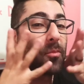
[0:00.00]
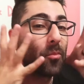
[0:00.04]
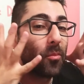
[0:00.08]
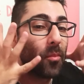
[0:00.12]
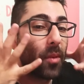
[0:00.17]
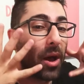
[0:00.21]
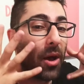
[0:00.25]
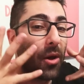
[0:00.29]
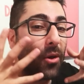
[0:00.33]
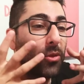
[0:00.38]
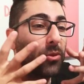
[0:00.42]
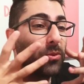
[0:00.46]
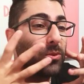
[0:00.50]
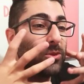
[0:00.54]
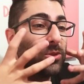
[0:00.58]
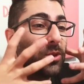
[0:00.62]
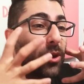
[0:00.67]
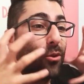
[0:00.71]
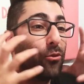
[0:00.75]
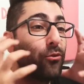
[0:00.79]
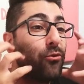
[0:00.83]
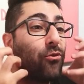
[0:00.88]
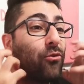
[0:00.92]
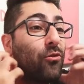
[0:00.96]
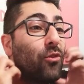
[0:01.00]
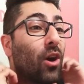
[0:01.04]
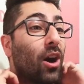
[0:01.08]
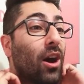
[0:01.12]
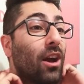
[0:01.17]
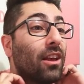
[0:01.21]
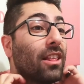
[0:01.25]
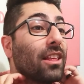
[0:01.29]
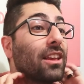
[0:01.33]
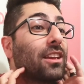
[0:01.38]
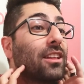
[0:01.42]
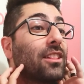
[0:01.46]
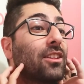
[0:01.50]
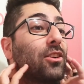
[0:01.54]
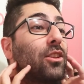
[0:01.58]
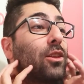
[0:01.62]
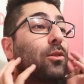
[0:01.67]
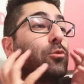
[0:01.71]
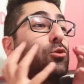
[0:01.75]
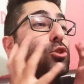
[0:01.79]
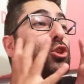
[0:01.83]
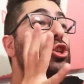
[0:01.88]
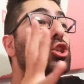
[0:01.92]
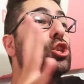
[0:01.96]
mouth was on fire, like it
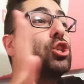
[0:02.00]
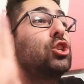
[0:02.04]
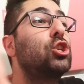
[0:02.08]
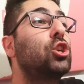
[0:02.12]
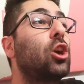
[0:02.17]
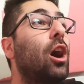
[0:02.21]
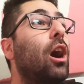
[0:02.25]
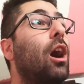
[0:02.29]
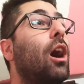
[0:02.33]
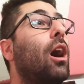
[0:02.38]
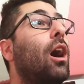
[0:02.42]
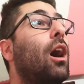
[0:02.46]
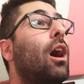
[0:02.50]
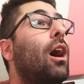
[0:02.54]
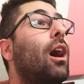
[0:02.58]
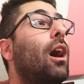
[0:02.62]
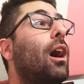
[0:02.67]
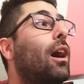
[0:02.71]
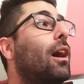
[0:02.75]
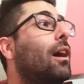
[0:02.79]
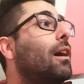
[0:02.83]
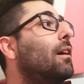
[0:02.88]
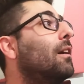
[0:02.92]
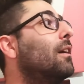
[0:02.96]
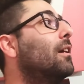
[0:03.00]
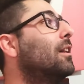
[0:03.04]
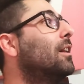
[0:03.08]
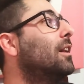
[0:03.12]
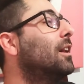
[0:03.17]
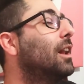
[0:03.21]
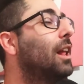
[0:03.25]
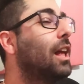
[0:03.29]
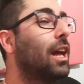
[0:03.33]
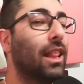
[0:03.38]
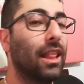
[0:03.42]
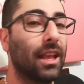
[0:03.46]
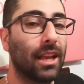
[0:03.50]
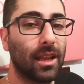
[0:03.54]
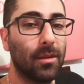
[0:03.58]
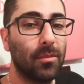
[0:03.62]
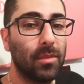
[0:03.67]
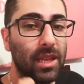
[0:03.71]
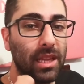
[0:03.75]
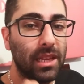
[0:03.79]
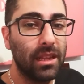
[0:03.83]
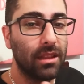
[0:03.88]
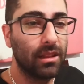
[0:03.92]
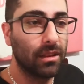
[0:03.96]
literally. And I
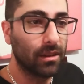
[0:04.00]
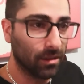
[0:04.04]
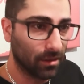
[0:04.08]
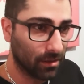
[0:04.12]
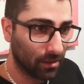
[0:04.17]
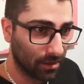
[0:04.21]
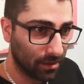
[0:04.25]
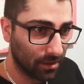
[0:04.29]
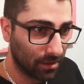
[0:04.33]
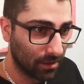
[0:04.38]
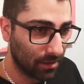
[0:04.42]
kept eating though.